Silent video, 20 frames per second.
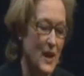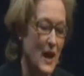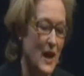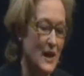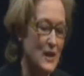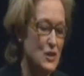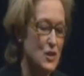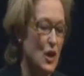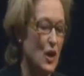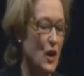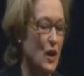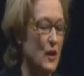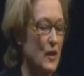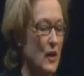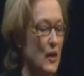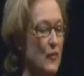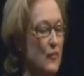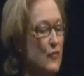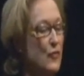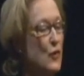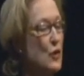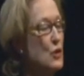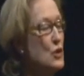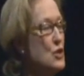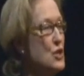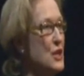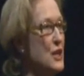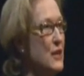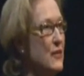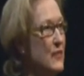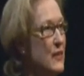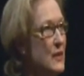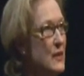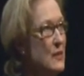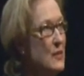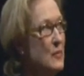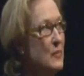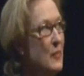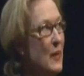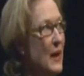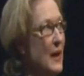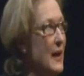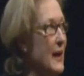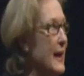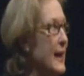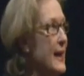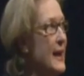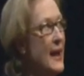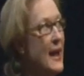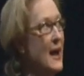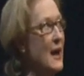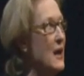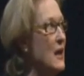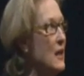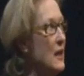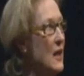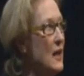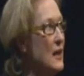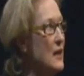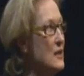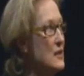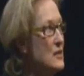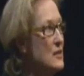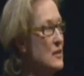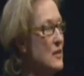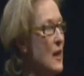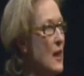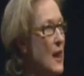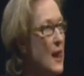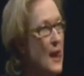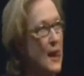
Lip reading: I taught a version of it by an acolyte